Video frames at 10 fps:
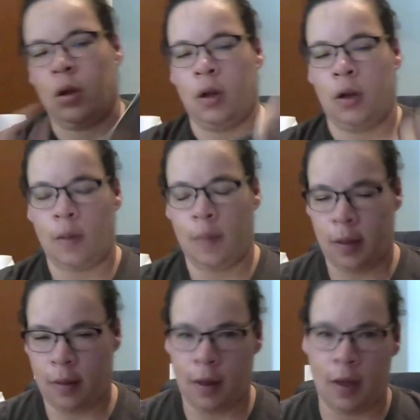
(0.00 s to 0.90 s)
And let me
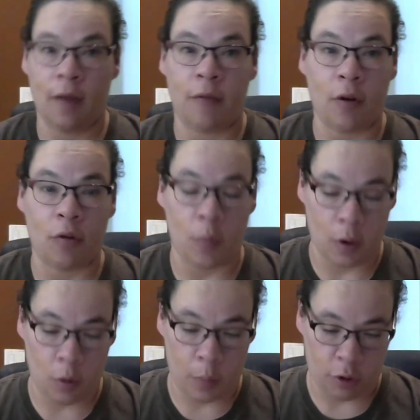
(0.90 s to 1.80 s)
see if there's a
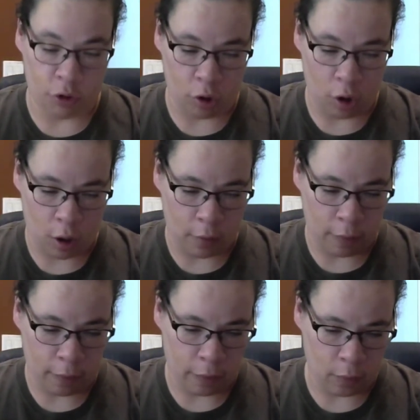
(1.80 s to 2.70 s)
bigger picture of...
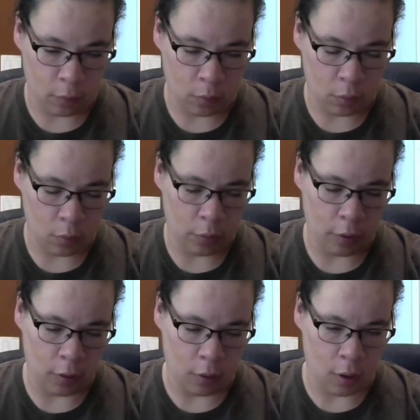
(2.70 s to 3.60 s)
I don't
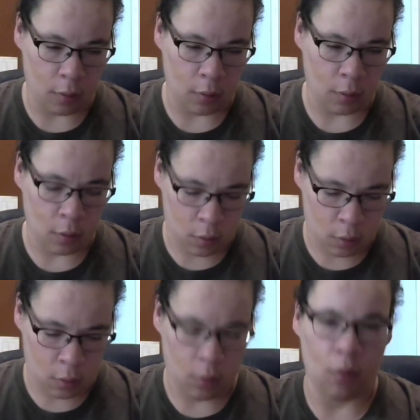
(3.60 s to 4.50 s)
think there is.
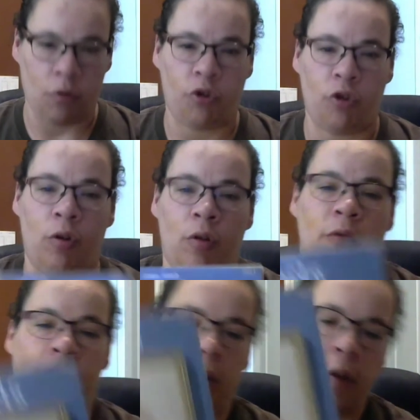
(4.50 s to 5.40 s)
So I'll just show you the
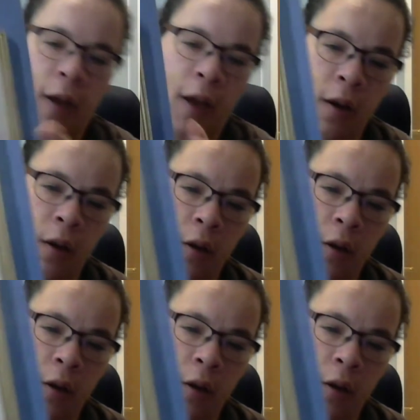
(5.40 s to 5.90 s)
front again.